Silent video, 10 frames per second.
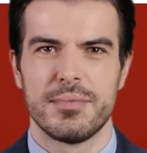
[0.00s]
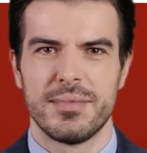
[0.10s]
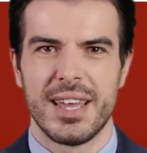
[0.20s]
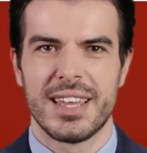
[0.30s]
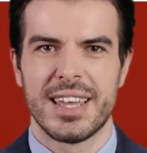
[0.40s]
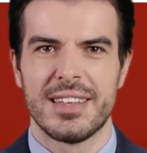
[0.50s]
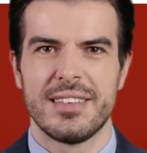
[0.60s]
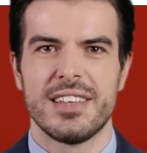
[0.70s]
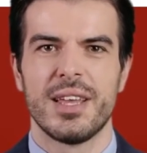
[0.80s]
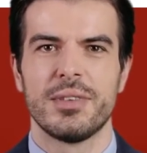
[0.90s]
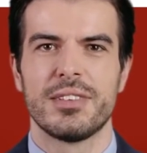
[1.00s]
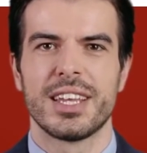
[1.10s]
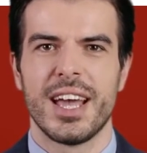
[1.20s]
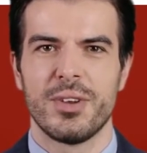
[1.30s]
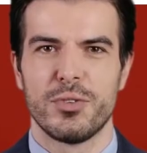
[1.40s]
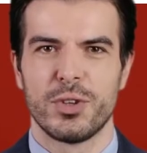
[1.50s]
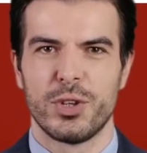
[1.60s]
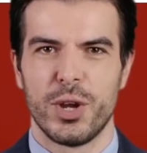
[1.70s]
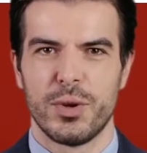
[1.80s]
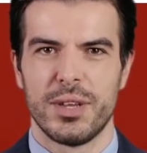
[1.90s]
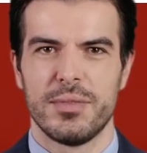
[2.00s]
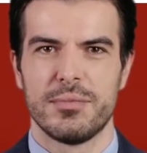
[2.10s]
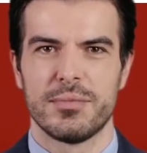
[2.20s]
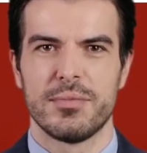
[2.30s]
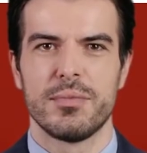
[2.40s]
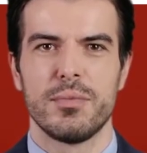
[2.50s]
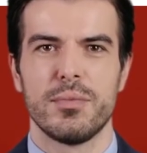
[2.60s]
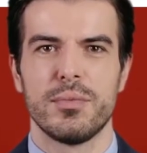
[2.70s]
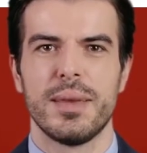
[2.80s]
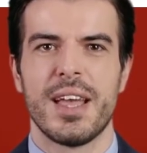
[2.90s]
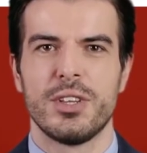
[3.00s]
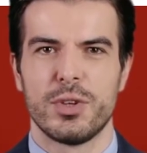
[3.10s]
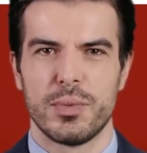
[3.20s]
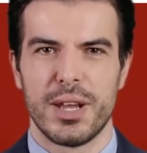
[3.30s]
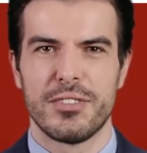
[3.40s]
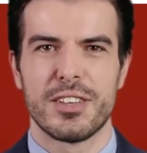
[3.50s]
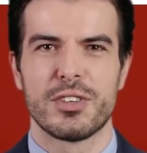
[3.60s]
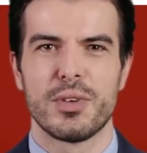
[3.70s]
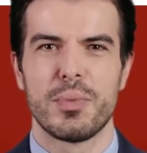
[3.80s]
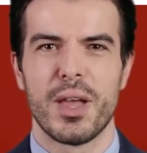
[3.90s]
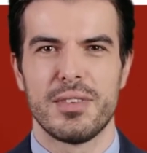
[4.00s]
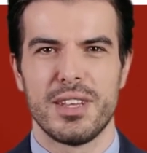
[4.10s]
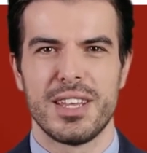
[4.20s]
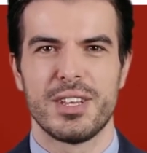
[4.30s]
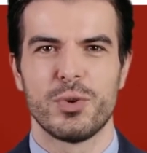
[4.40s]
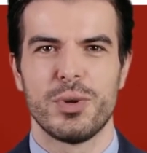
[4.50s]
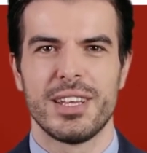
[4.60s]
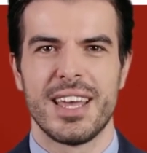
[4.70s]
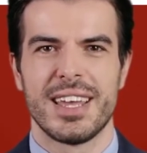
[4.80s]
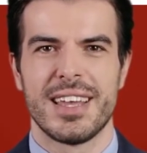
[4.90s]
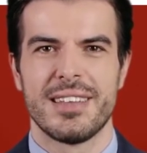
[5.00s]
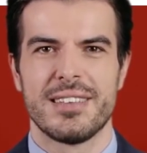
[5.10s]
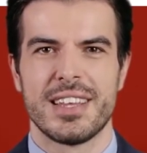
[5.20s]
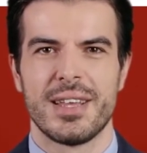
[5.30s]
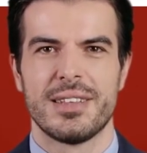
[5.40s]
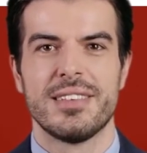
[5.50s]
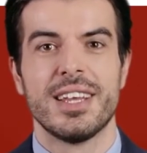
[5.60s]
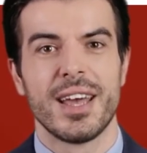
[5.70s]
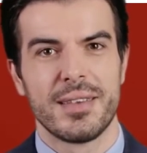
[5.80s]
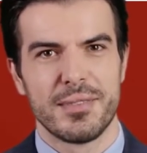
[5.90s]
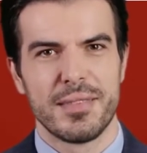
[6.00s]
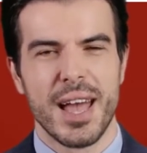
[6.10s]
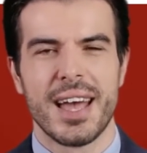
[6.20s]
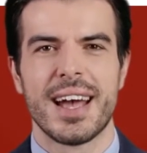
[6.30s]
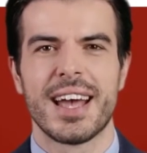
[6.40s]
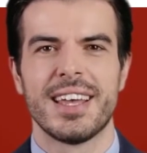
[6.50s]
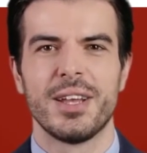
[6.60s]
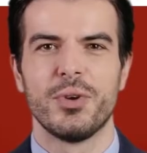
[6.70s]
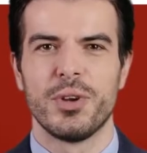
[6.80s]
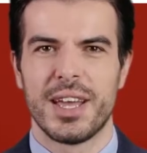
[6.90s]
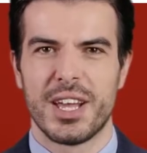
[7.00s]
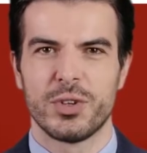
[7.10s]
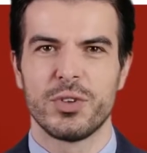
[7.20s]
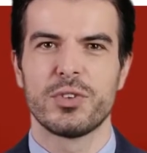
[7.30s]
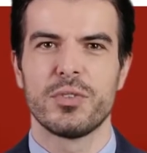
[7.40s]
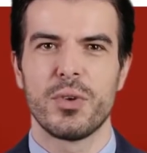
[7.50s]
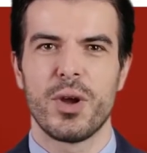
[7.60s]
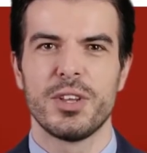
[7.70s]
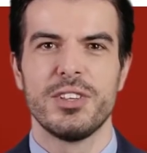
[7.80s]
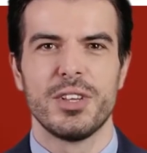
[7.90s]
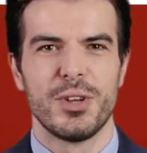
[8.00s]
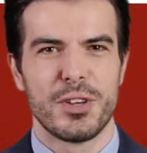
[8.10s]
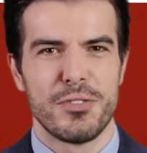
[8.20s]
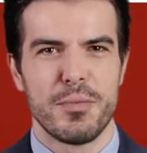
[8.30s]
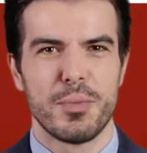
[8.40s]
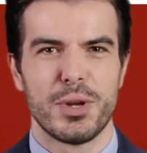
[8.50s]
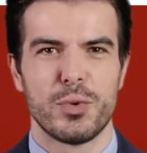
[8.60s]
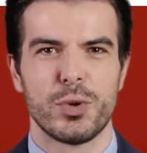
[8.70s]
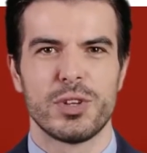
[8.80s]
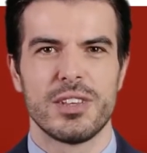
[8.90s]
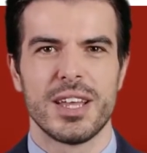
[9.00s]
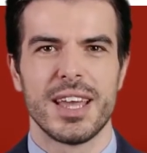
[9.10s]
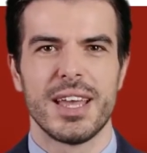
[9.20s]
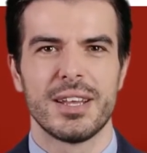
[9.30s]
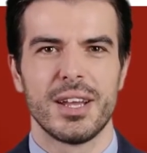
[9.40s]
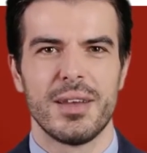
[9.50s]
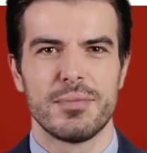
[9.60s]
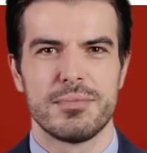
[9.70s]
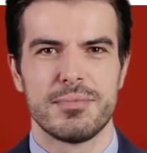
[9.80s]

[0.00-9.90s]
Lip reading: Dedicated savings accounts for children. Past due benefits deposited into a dedicated savings account and any accrued interest are excluded from resources and income.